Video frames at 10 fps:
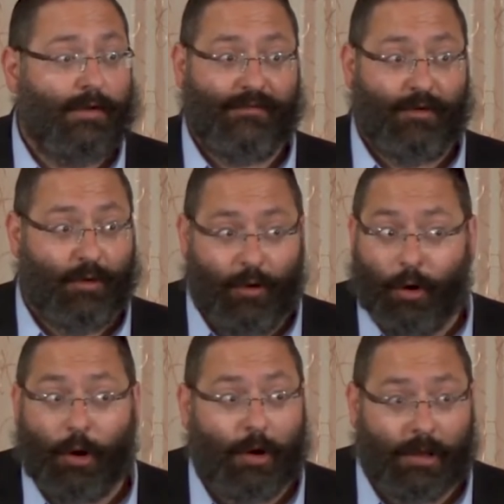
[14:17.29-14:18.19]
for
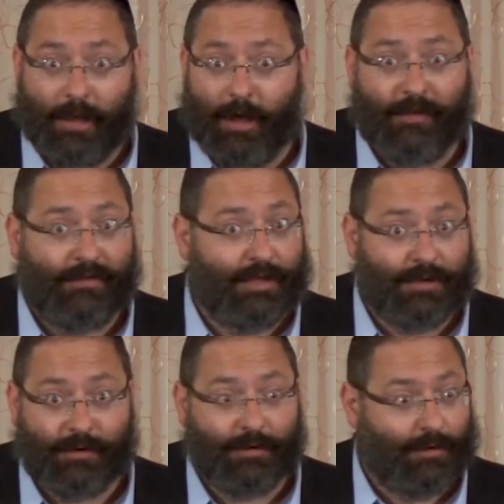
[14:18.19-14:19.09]
all of
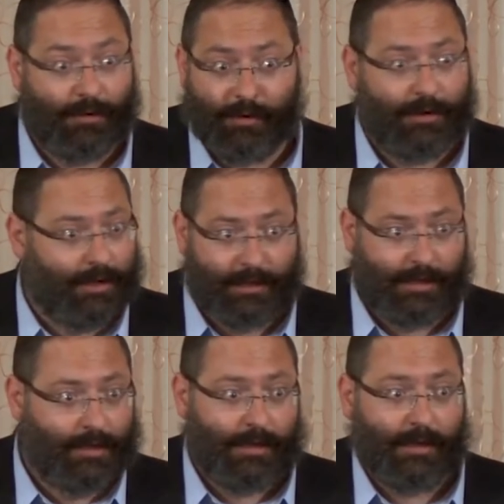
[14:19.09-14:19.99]

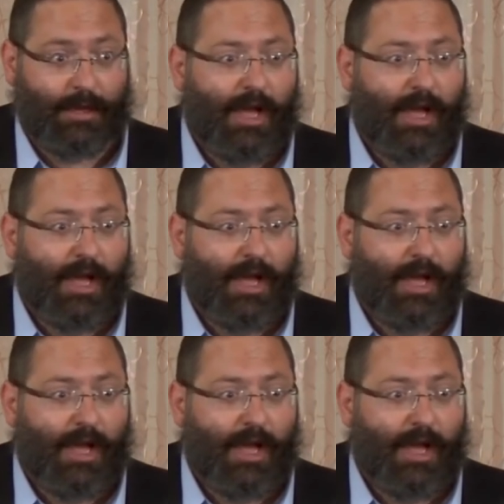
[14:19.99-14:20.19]
eternity.